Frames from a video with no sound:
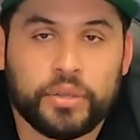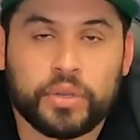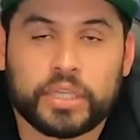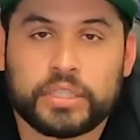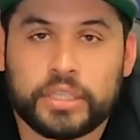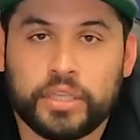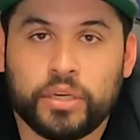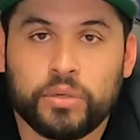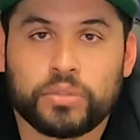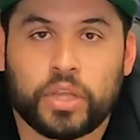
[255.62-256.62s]
You can see
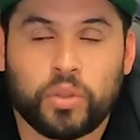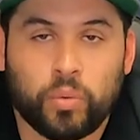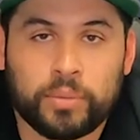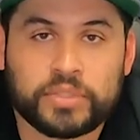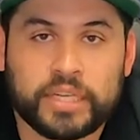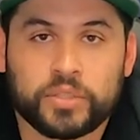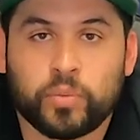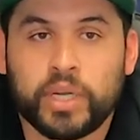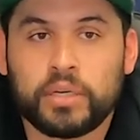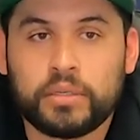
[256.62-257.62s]
those on the website as
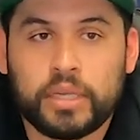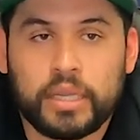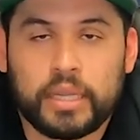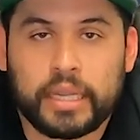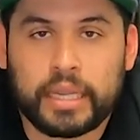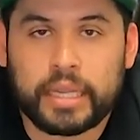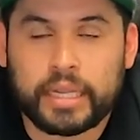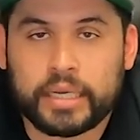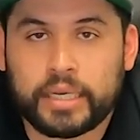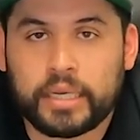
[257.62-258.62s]
well,
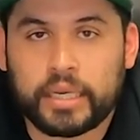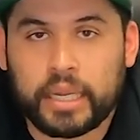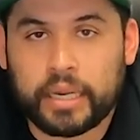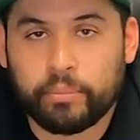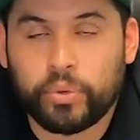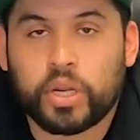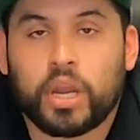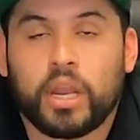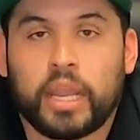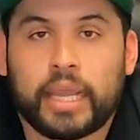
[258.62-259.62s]
and book
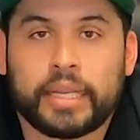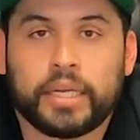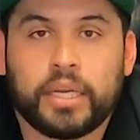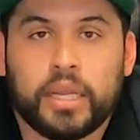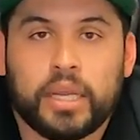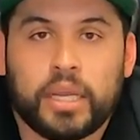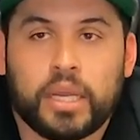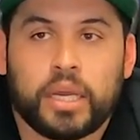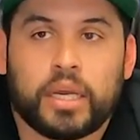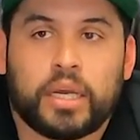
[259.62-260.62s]
online
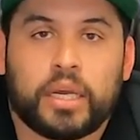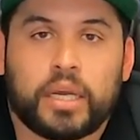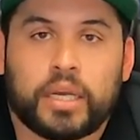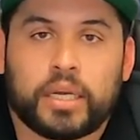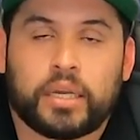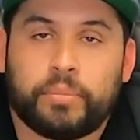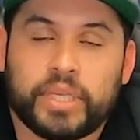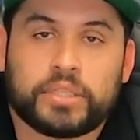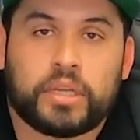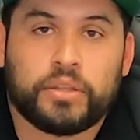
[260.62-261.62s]

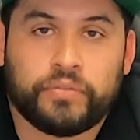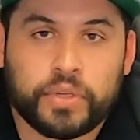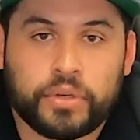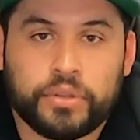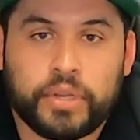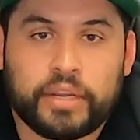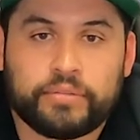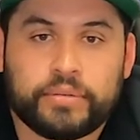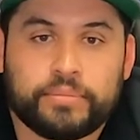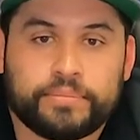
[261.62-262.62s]
based on the vehicle you
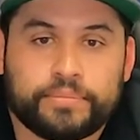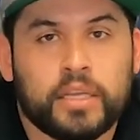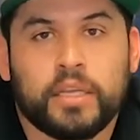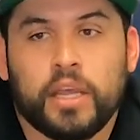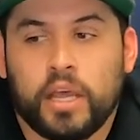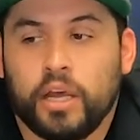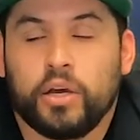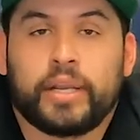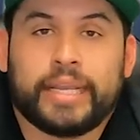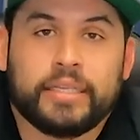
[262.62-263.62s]
have.
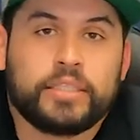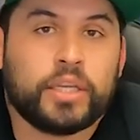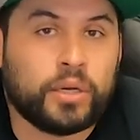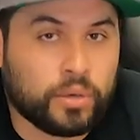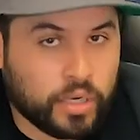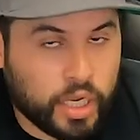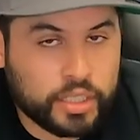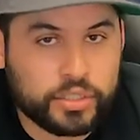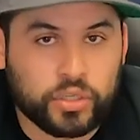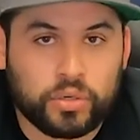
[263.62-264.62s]
Okay, so
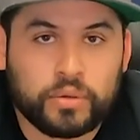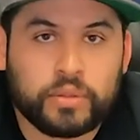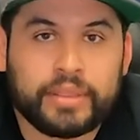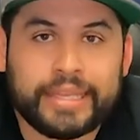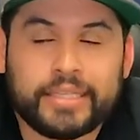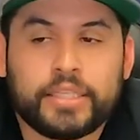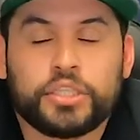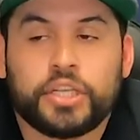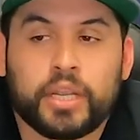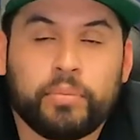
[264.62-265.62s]
also things to
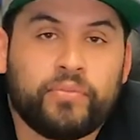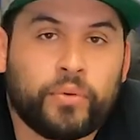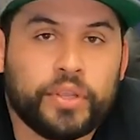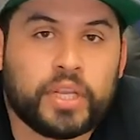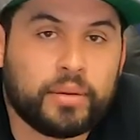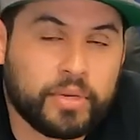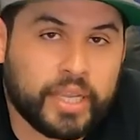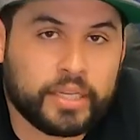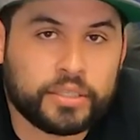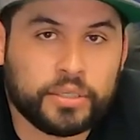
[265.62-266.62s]
check before you come to
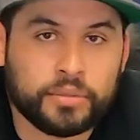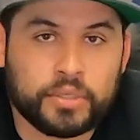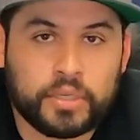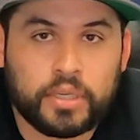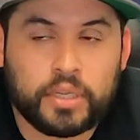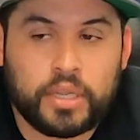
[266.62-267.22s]
get a tune.